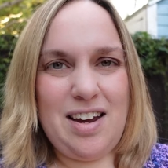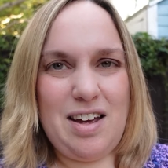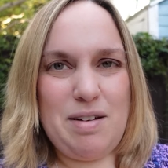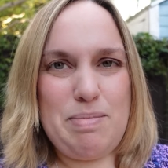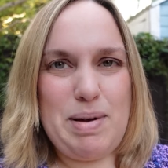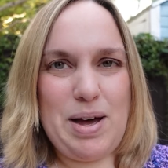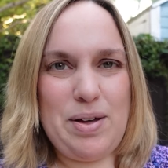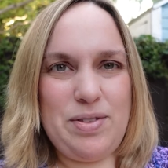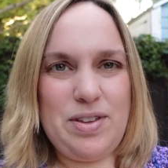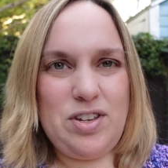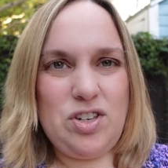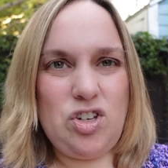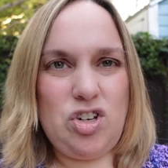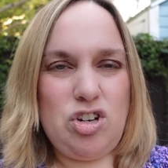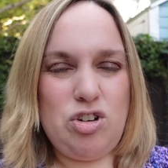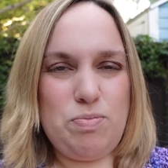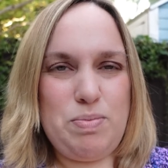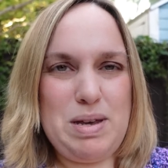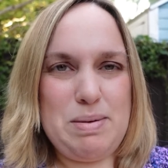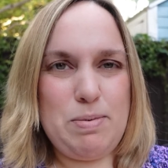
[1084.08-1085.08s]
about these
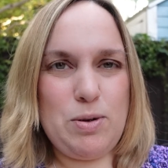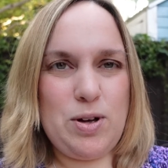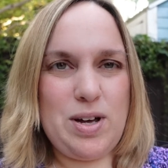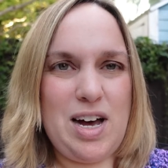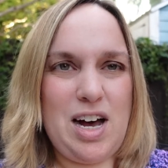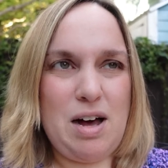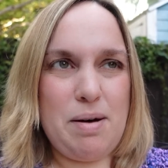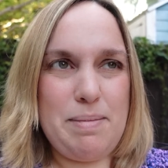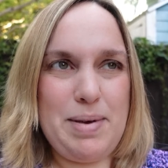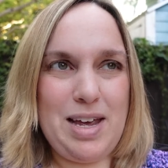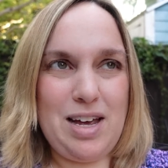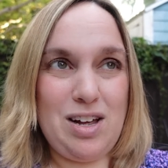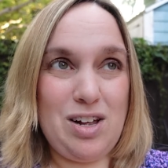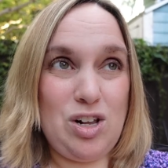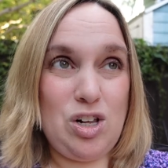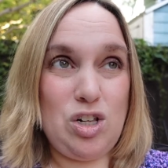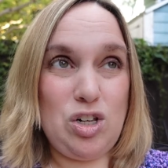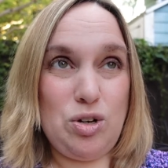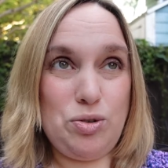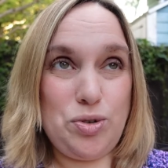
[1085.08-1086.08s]
2 people coming
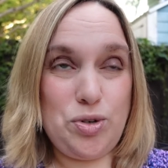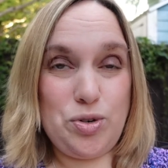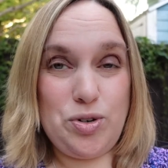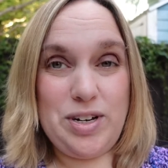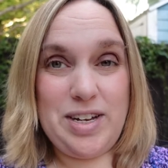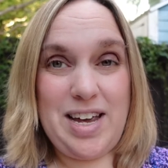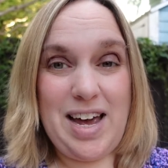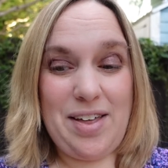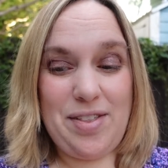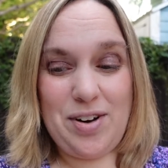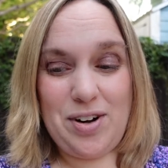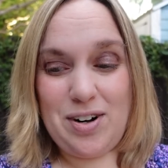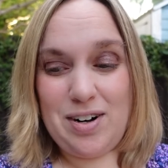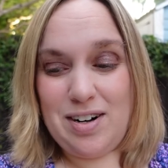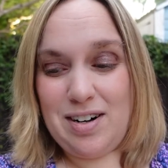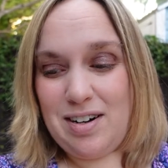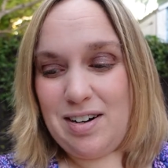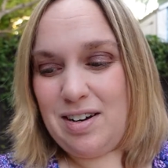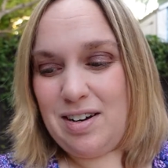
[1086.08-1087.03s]
closer together.